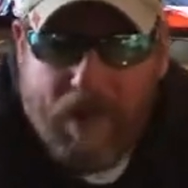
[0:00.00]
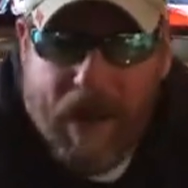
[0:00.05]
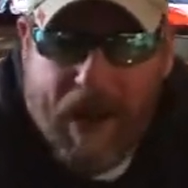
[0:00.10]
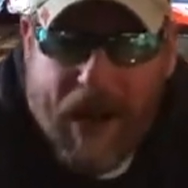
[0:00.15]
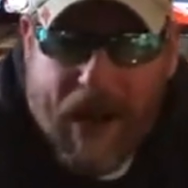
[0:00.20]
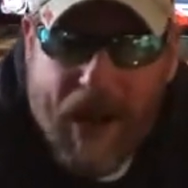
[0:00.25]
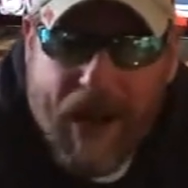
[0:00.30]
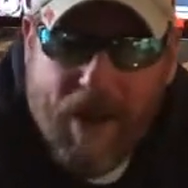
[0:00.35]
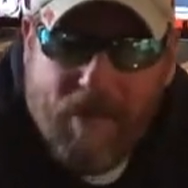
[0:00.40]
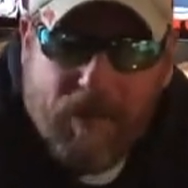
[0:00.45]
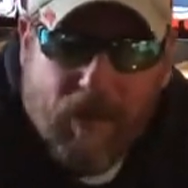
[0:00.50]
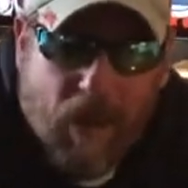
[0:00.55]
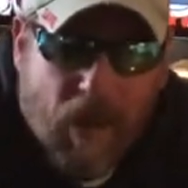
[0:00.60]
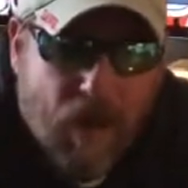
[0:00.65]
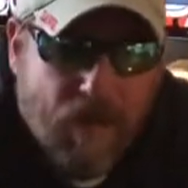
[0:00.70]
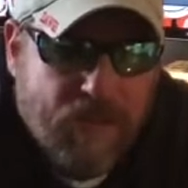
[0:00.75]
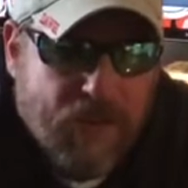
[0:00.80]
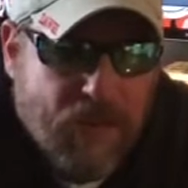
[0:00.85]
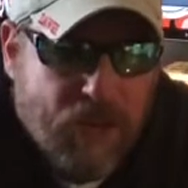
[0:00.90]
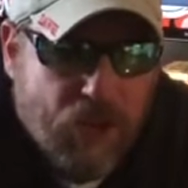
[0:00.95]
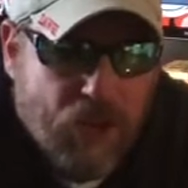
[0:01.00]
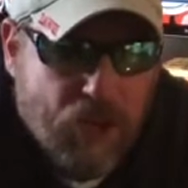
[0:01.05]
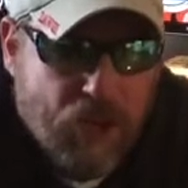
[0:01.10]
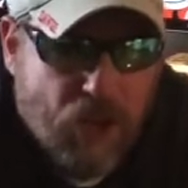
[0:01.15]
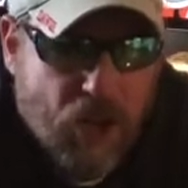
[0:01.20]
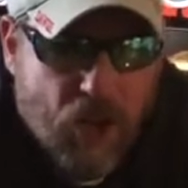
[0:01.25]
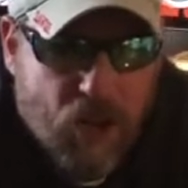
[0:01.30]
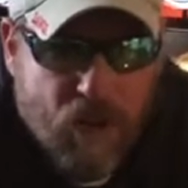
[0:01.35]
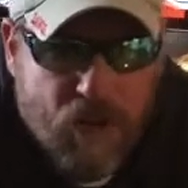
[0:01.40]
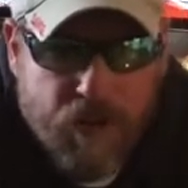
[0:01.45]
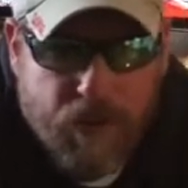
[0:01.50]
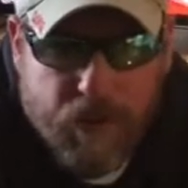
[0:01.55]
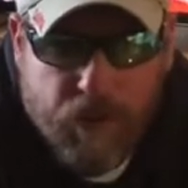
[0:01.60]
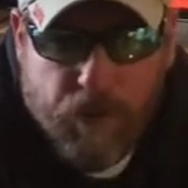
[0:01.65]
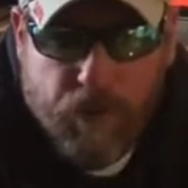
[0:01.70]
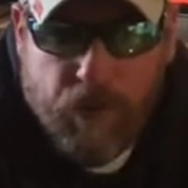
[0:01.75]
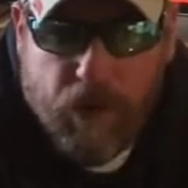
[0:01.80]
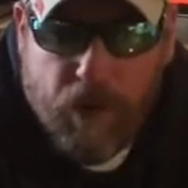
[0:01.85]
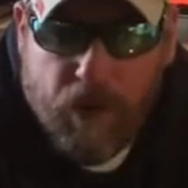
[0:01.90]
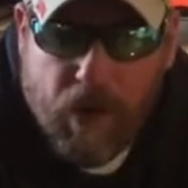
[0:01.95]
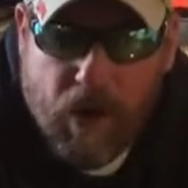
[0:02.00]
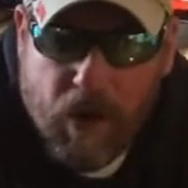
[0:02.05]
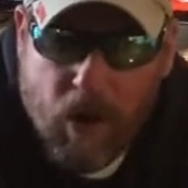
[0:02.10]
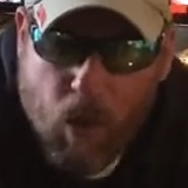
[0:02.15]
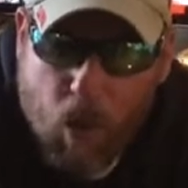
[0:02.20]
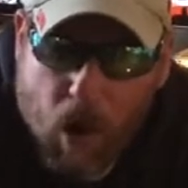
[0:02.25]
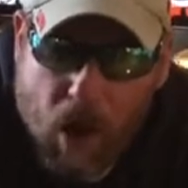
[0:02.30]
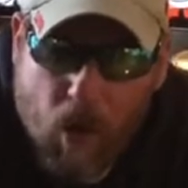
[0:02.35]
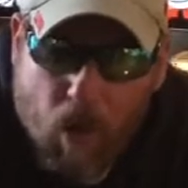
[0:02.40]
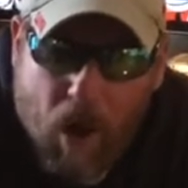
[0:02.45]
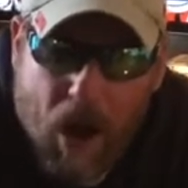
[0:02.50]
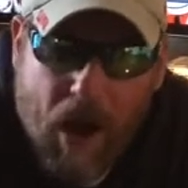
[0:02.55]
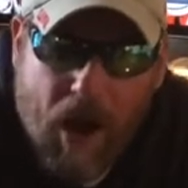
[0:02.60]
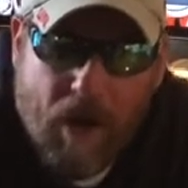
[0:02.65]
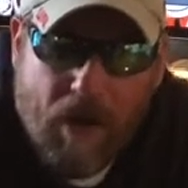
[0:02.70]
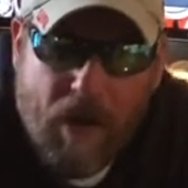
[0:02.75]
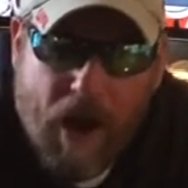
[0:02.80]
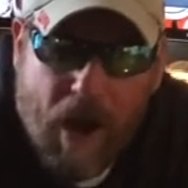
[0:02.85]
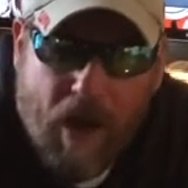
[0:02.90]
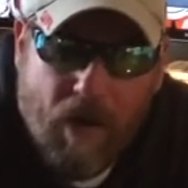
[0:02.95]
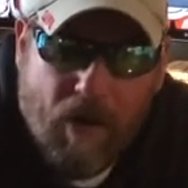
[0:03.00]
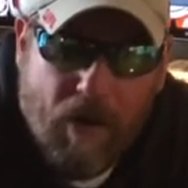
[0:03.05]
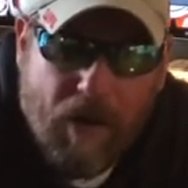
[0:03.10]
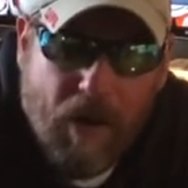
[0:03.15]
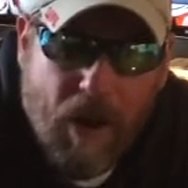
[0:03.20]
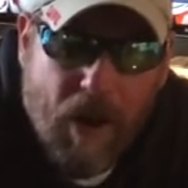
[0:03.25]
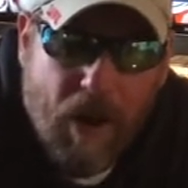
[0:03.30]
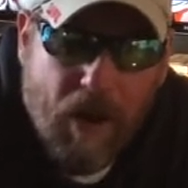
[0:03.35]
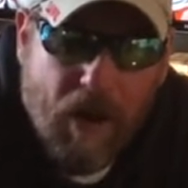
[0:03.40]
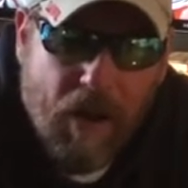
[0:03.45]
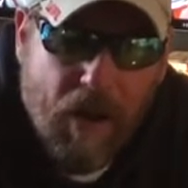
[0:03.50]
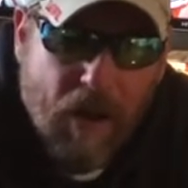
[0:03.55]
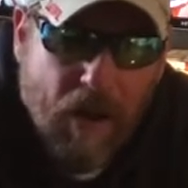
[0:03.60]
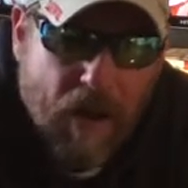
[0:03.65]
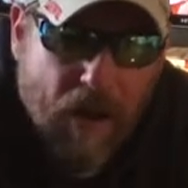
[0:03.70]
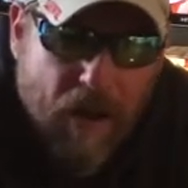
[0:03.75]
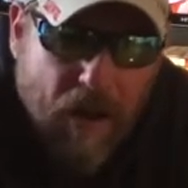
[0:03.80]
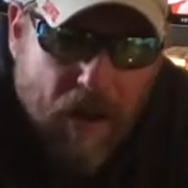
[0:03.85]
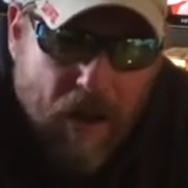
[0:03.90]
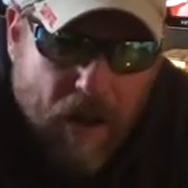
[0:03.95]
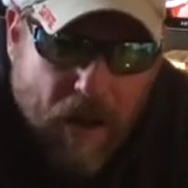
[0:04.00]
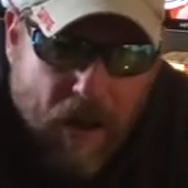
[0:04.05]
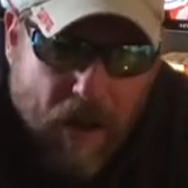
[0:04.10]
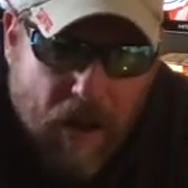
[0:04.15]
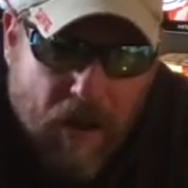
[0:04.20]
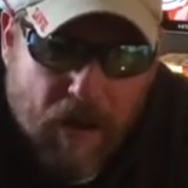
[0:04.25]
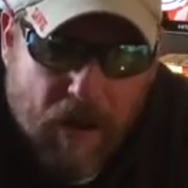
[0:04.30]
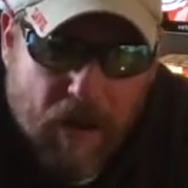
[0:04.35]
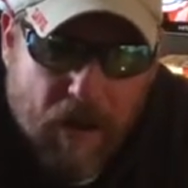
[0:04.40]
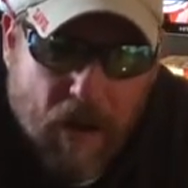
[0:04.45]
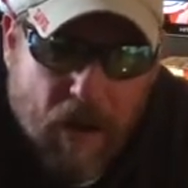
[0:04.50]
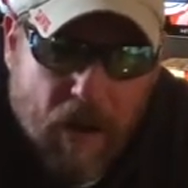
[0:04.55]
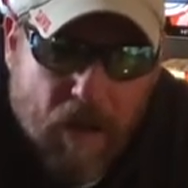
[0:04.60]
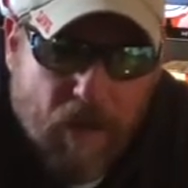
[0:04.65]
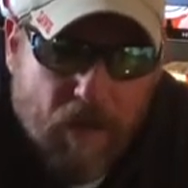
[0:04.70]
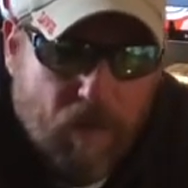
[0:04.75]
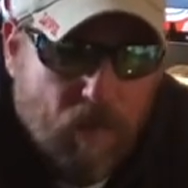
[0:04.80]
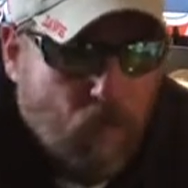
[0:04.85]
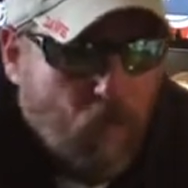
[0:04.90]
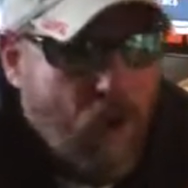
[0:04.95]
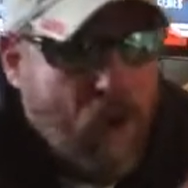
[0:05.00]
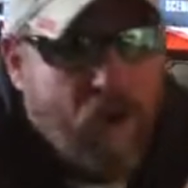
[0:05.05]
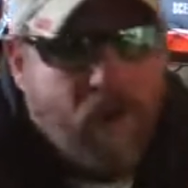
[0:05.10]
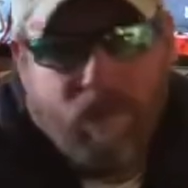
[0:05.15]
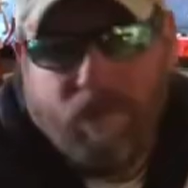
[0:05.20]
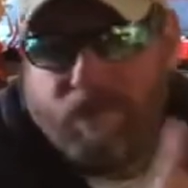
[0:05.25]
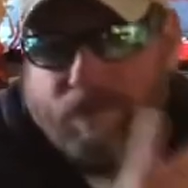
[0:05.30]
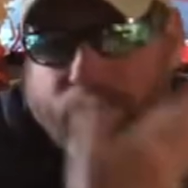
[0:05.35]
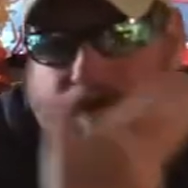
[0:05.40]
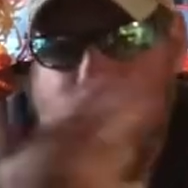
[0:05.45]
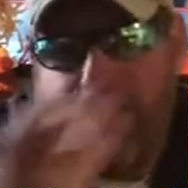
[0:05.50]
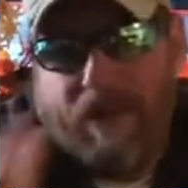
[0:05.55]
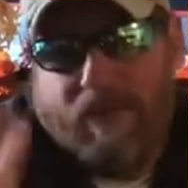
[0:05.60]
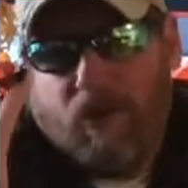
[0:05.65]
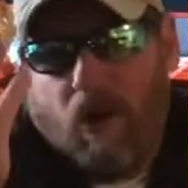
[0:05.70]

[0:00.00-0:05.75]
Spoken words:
that I have loved and cherished for quite a while now. And well, it's